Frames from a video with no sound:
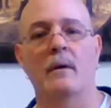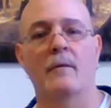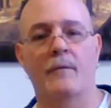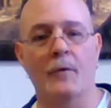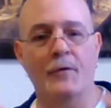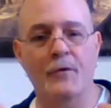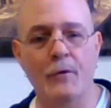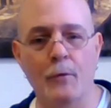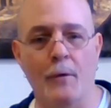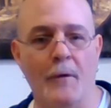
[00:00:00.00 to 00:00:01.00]
for
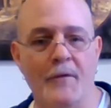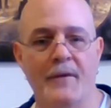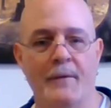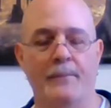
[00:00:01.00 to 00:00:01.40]
tools.